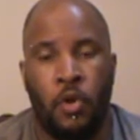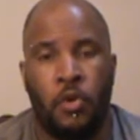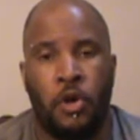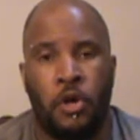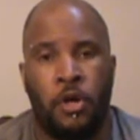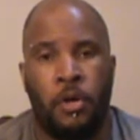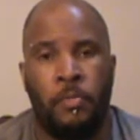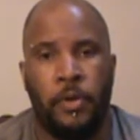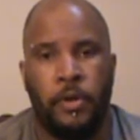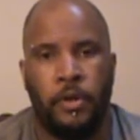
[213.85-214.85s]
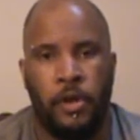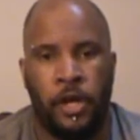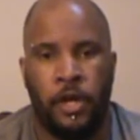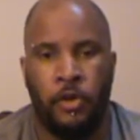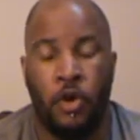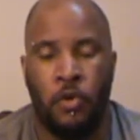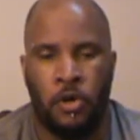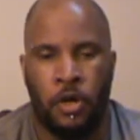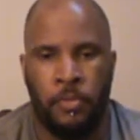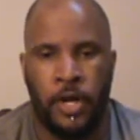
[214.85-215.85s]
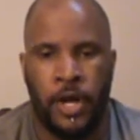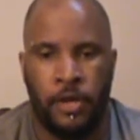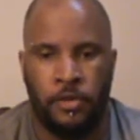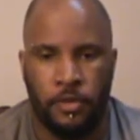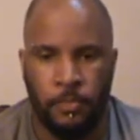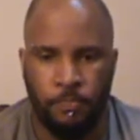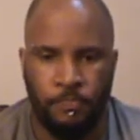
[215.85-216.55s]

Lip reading: low carb and no carb diets,